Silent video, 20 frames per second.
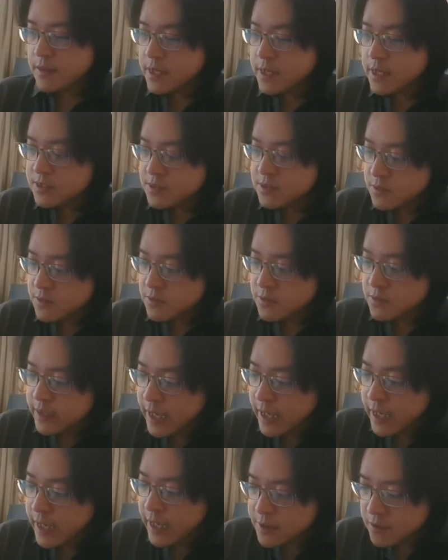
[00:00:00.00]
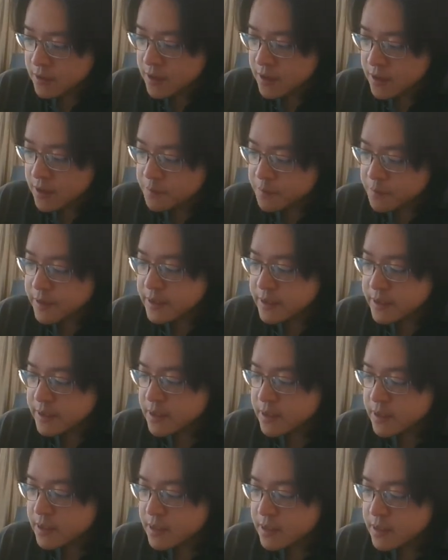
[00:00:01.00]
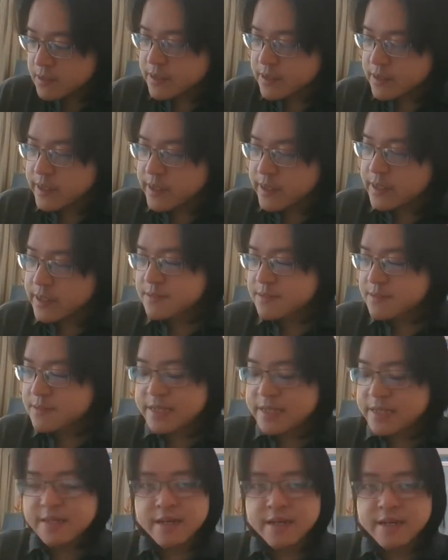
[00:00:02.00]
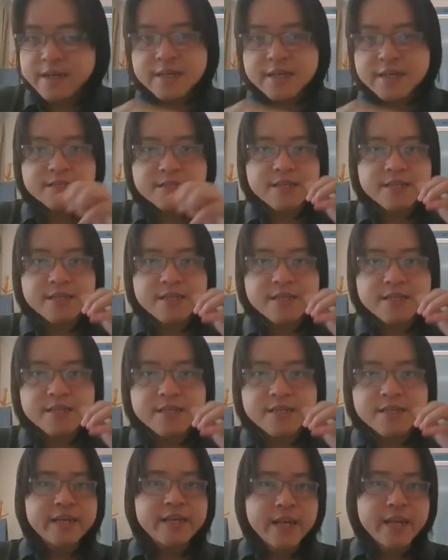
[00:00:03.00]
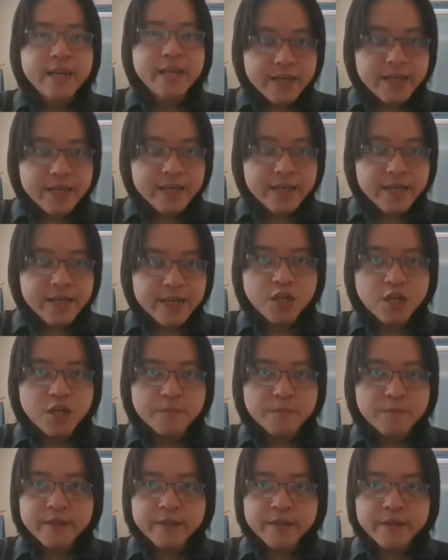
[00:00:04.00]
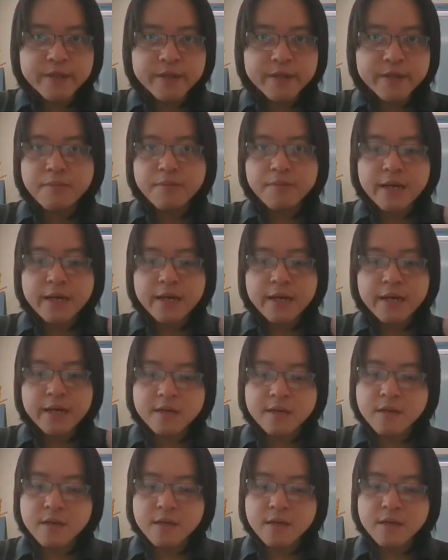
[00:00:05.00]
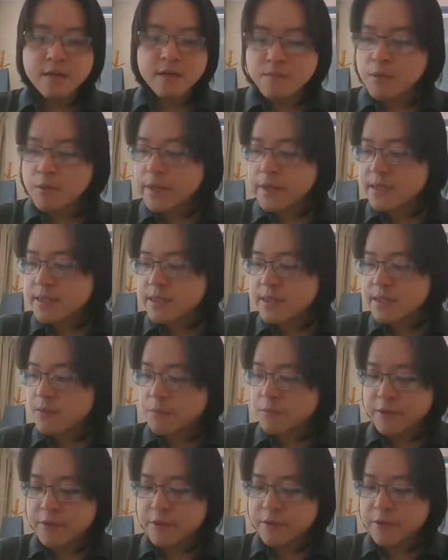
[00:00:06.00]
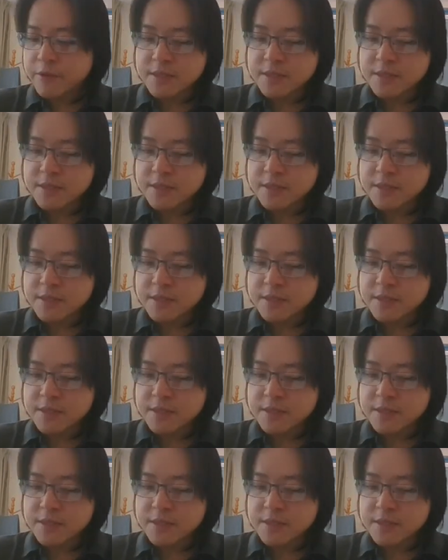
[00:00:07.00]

so the Hamiltonian operator is basically just the kinetic energy operator plus the momentum operator.